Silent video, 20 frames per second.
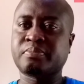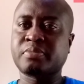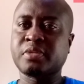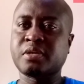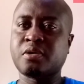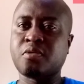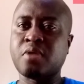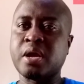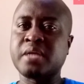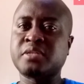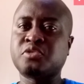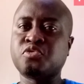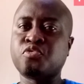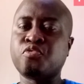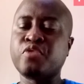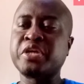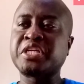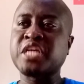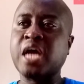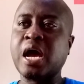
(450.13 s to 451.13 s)
right, to
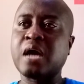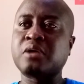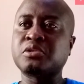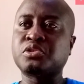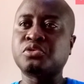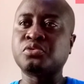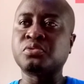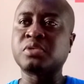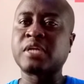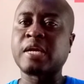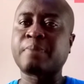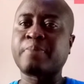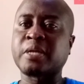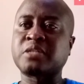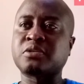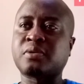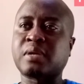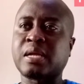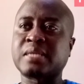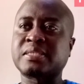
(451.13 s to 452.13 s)
reach out to that
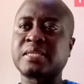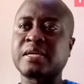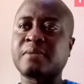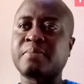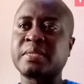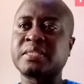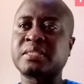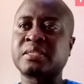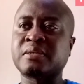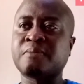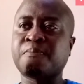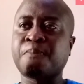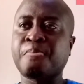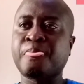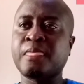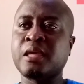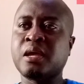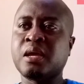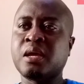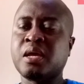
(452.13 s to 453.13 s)
particular segment.
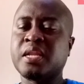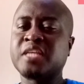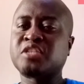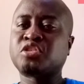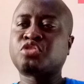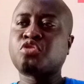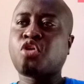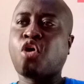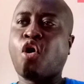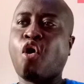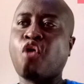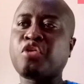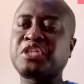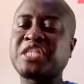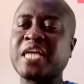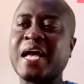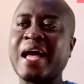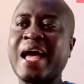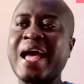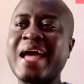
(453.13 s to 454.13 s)
There's also
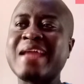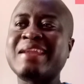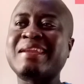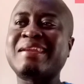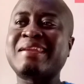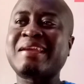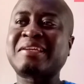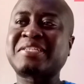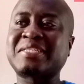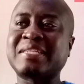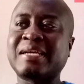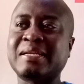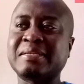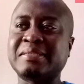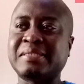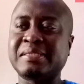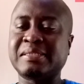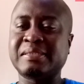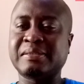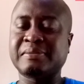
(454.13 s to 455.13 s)
culture and
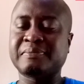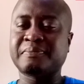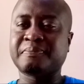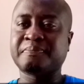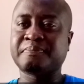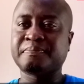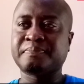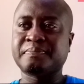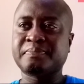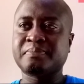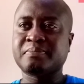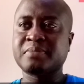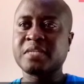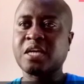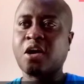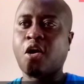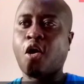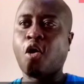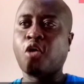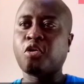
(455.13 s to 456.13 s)
nationality.
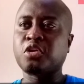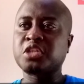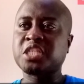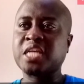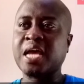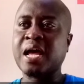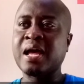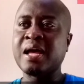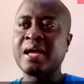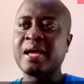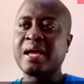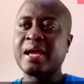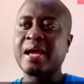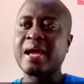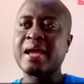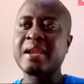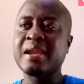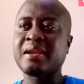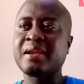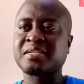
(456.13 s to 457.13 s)
Culture
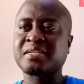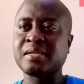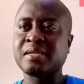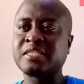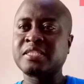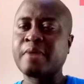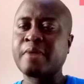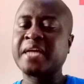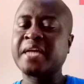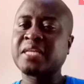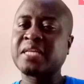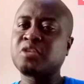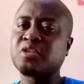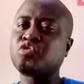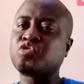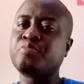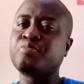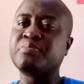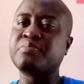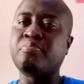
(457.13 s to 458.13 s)
and nationality. The market can also
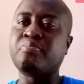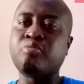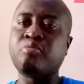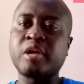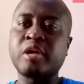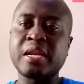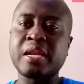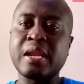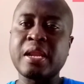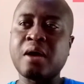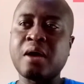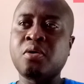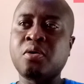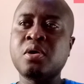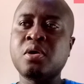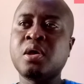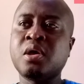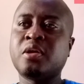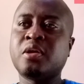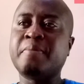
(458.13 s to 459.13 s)
be broken down on
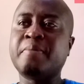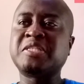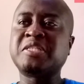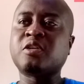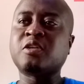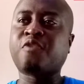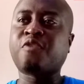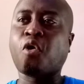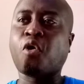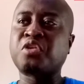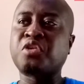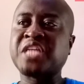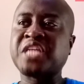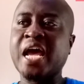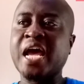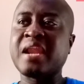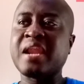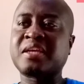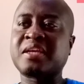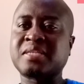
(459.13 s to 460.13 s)
the basis of culture
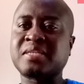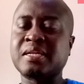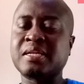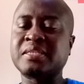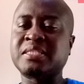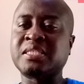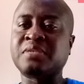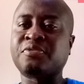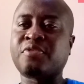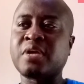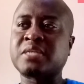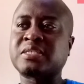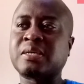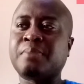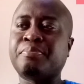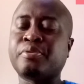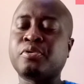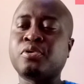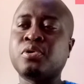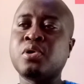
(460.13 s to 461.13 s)
and nationality. For
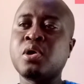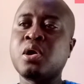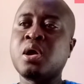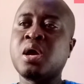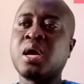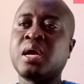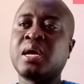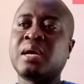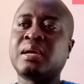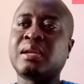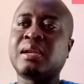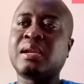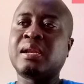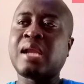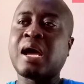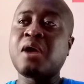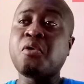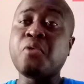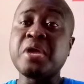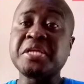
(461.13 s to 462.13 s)
example,
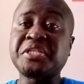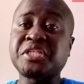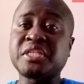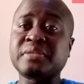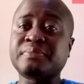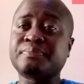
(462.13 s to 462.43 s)
language